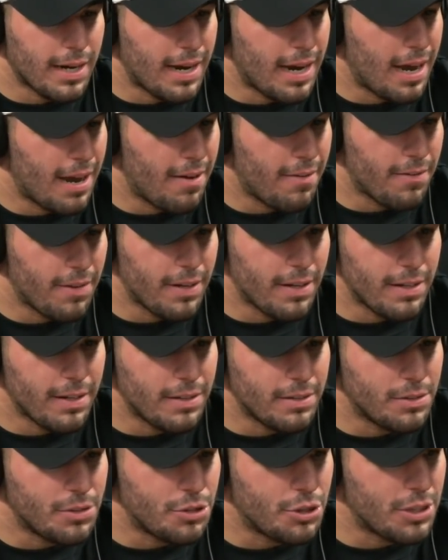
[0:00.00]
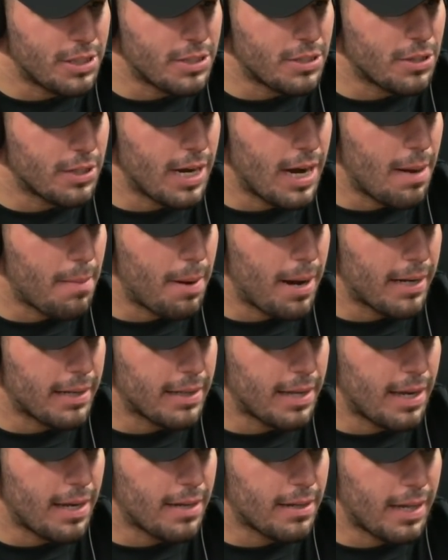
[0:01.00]
a heavy jiu-jitsu guy
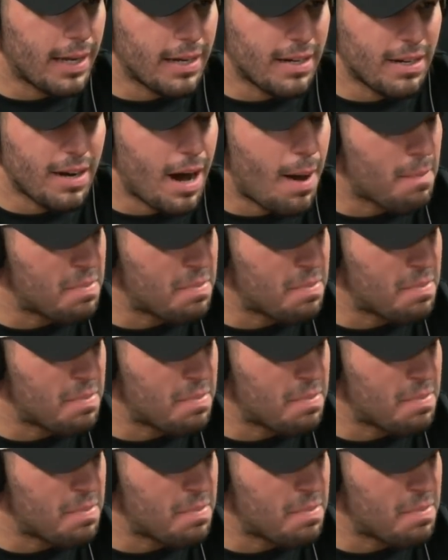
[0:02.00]
back then, like